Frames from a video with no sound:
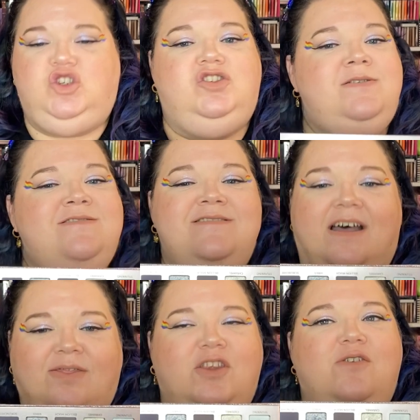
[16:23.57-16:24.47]

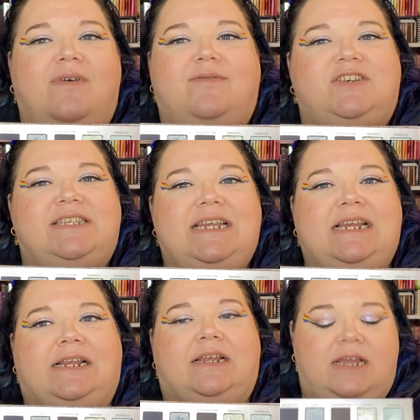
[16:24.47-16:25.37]
Nothing you've ever
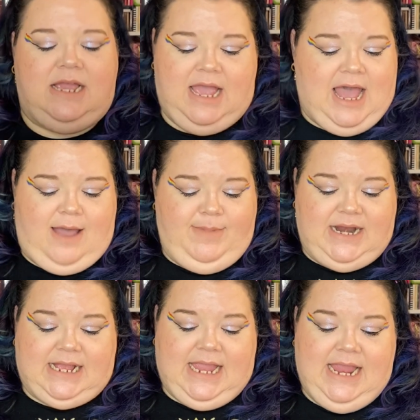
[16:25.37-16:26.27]
seen. I mean,
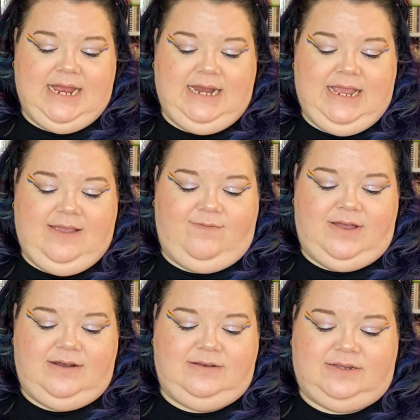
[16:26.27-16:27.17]
I can't
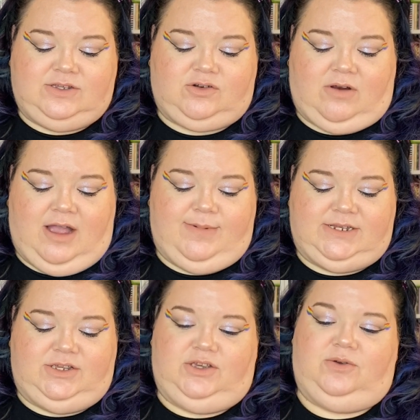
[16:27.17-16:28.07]
even describe it
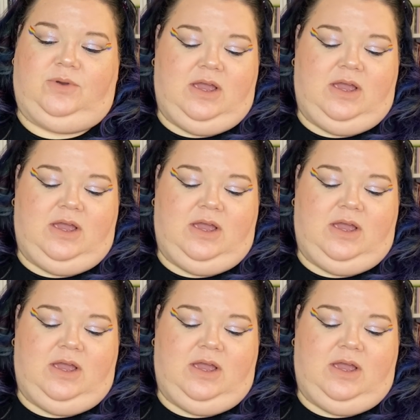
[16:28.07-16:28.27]
to you.